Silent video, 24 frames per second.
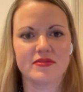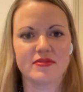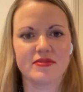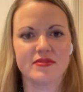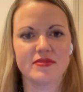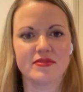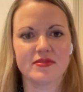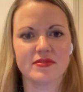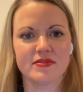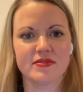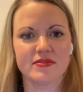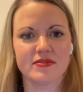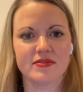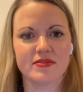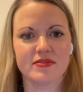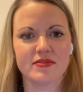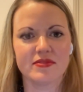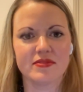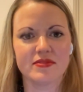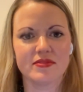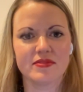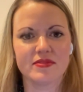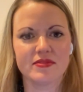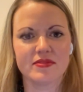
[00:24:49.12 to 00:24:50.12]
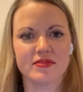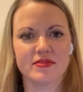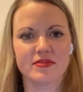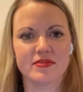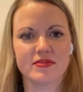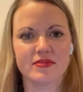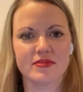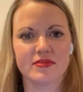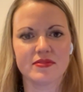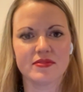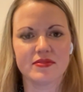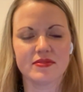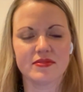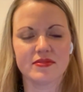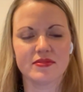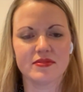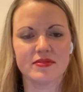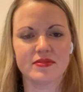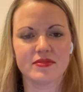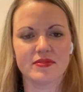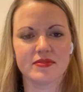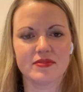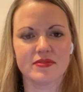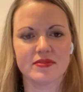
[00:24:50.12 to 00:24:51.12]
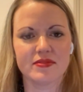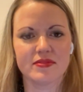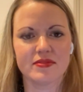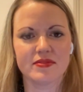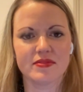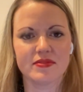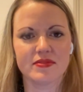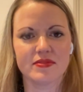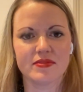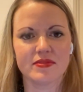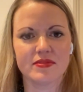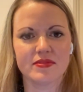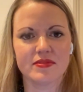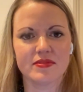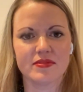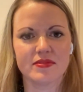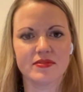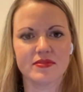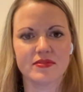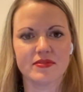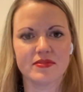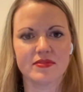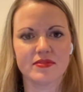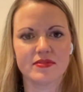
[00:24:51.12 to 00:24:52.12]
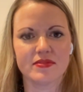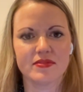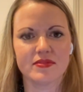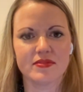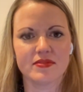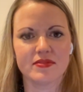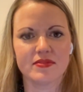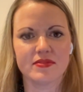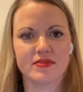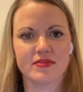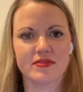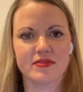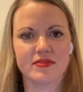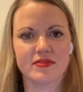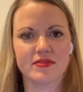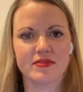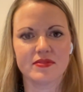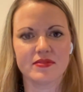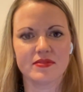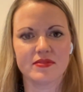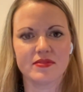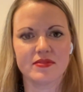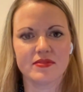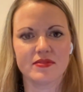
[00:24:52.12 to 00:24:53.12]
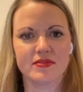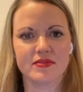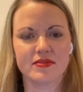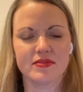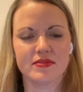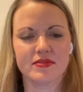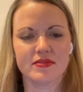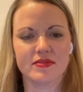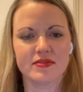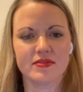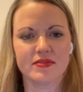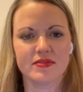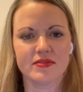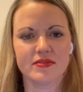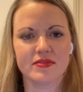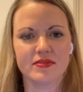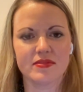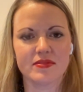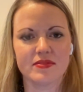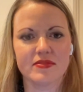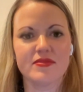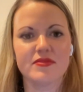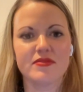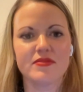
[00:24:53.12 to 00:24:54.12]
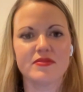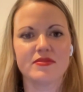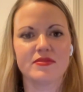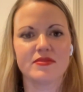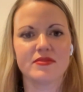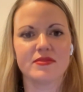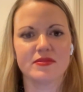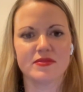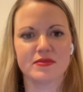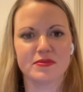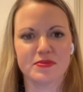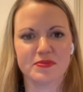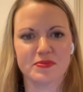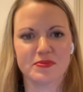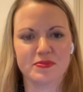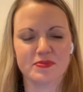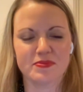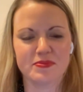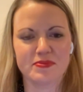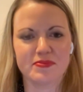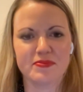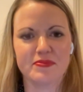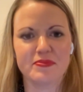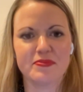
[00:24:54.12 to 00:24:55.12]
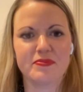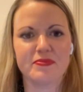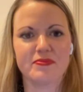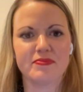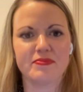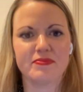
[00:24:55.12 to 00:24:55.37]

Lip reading: No words are spoken by the person on screen.